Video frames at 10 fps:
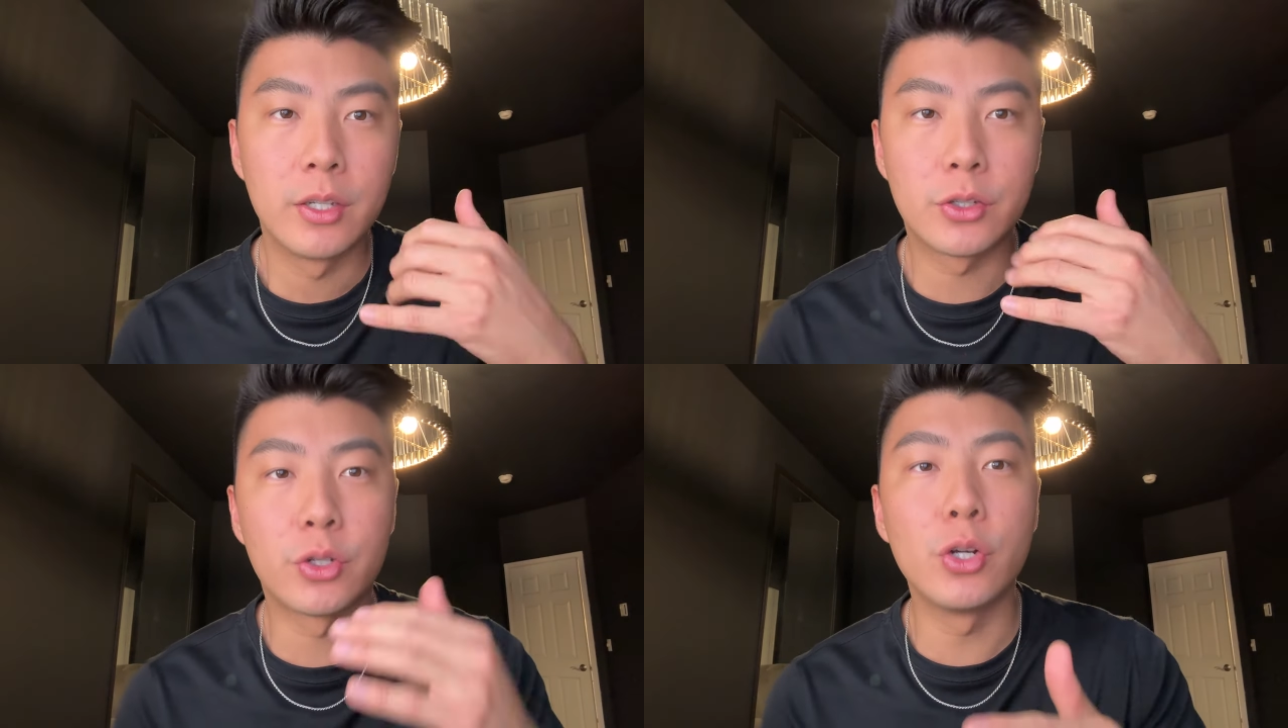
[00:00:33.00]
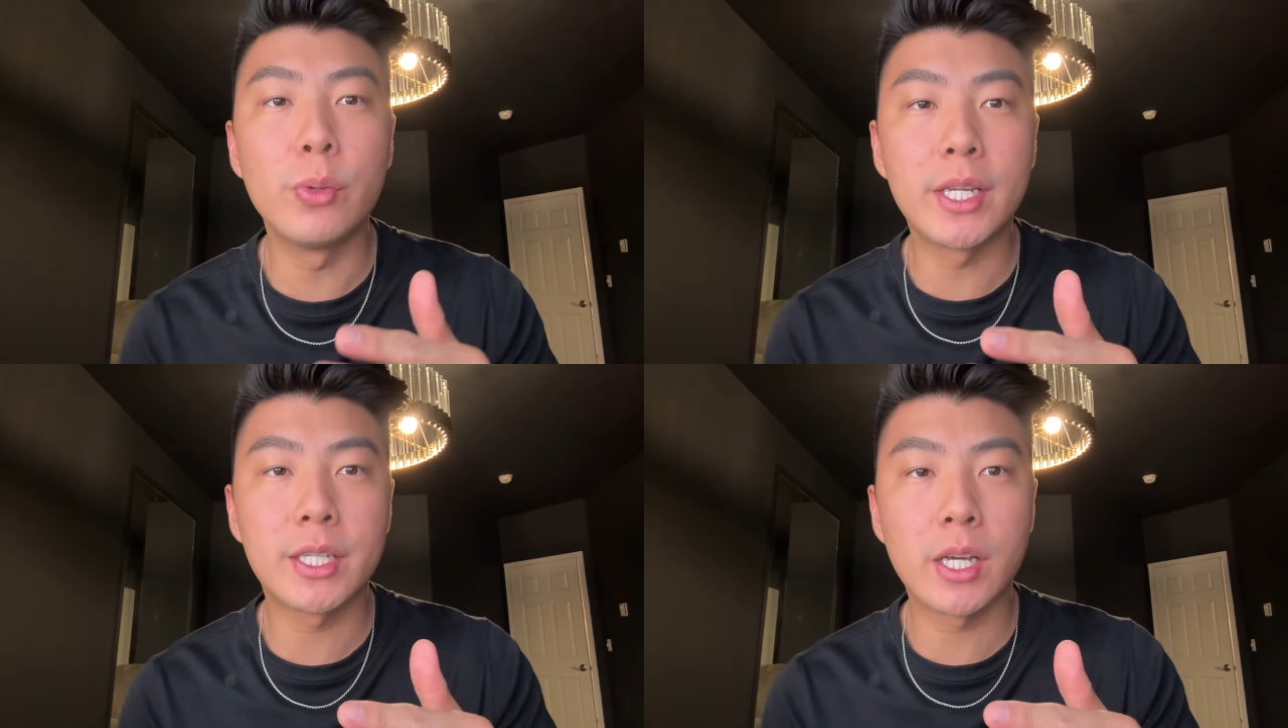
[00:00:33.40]
So two
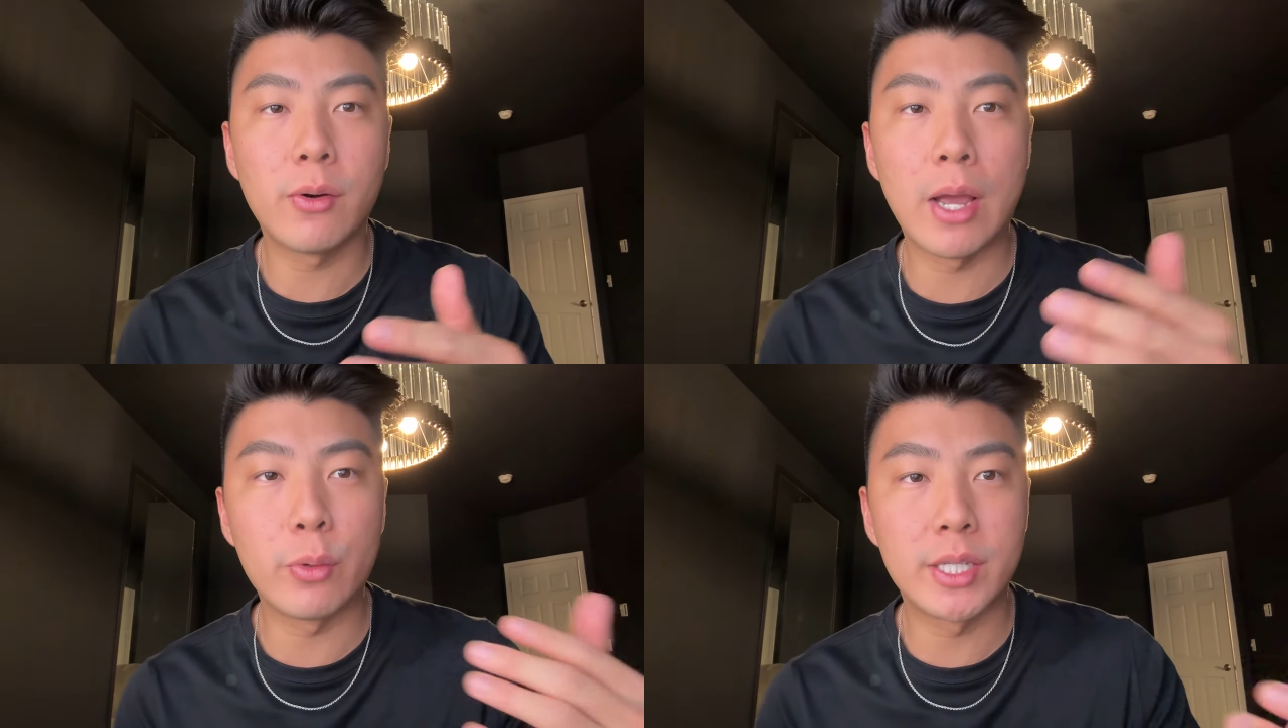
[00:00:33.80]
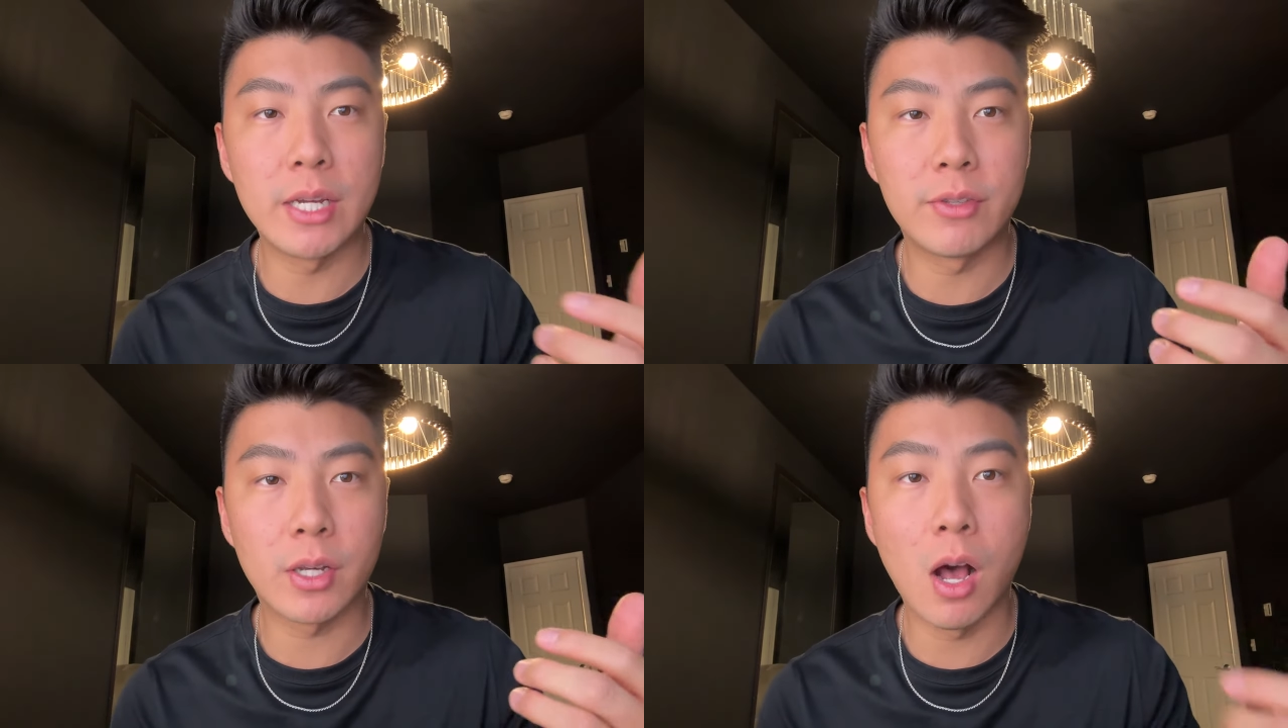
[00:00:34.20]
weeks ago, I
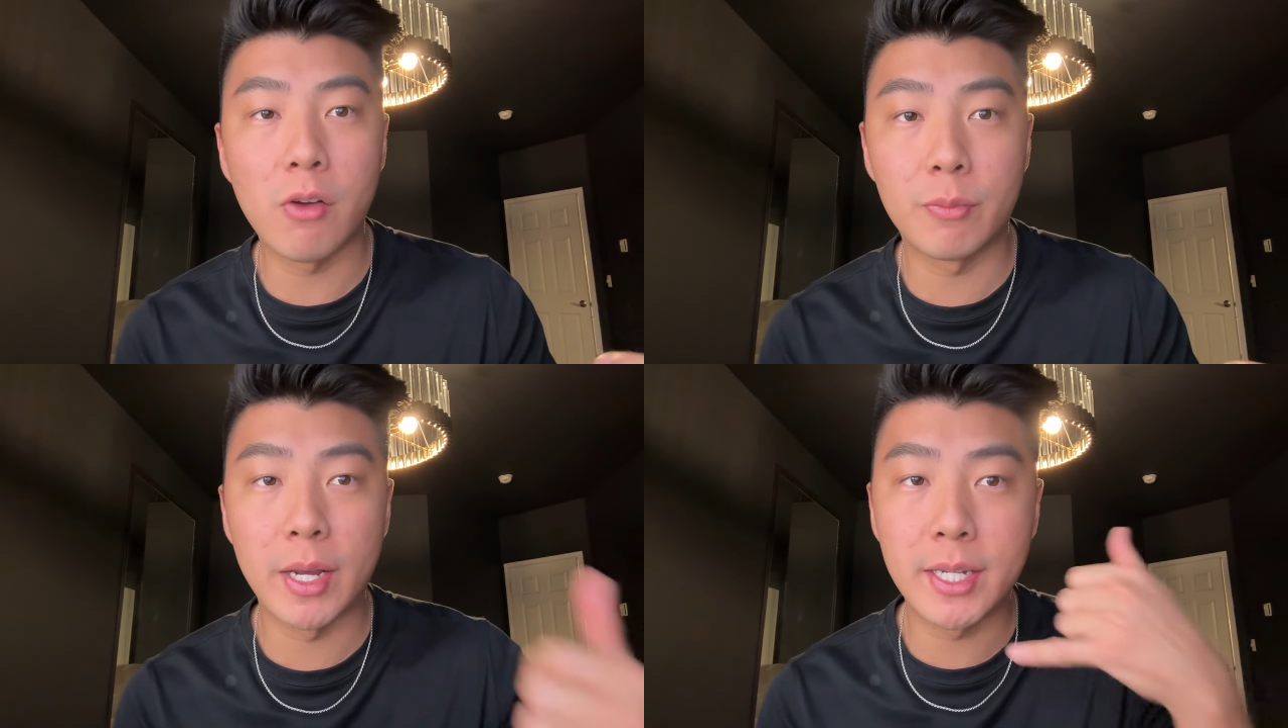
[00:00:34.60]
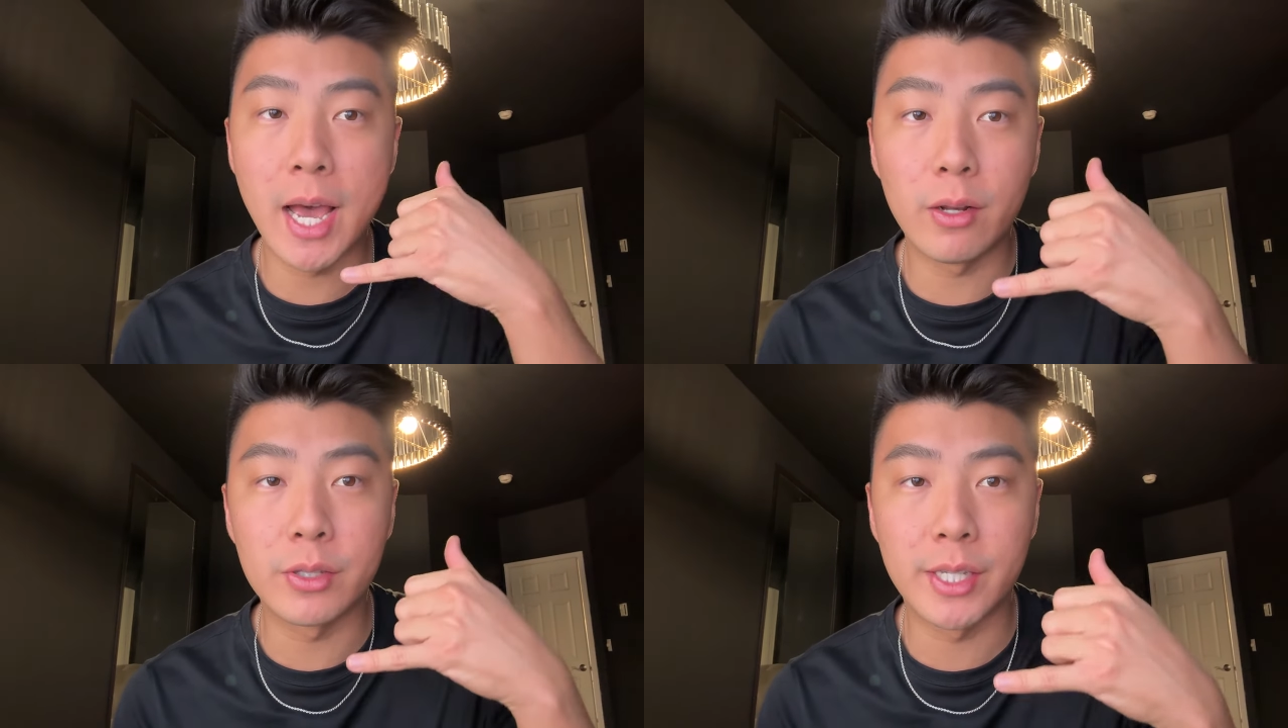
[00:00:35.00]
received a call from my
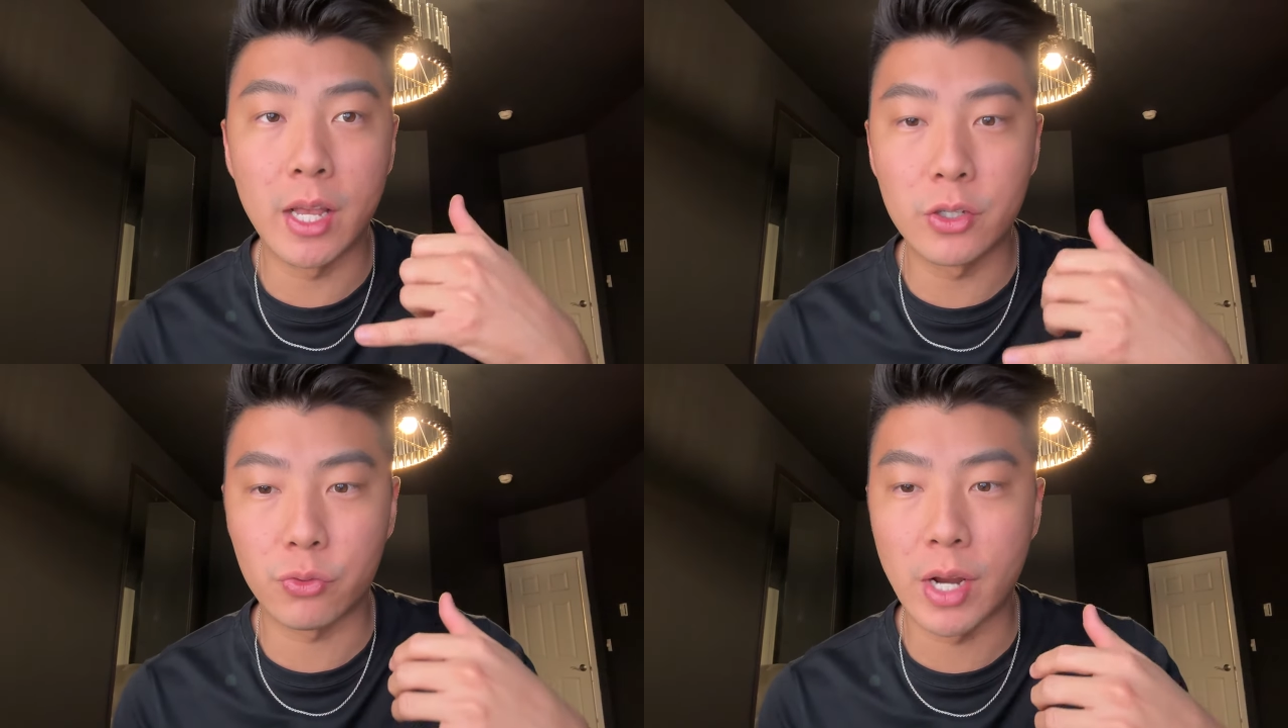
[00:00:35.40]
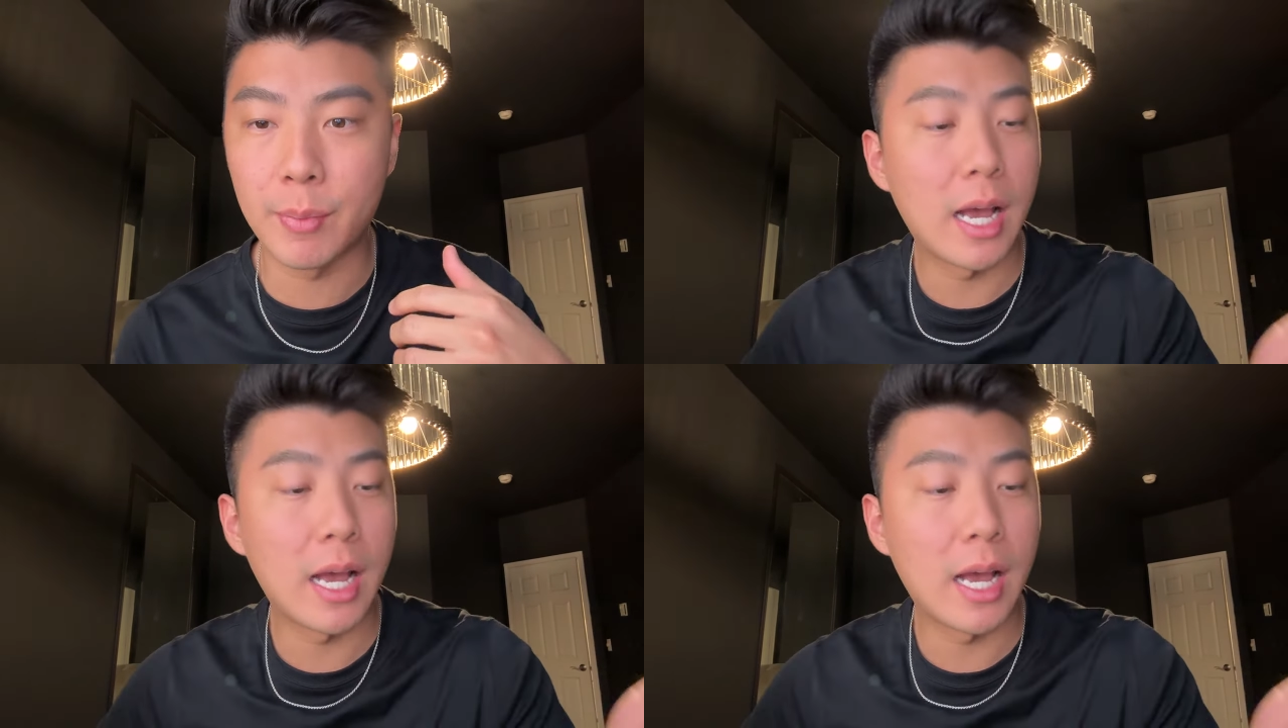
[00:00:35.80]
title sales rep.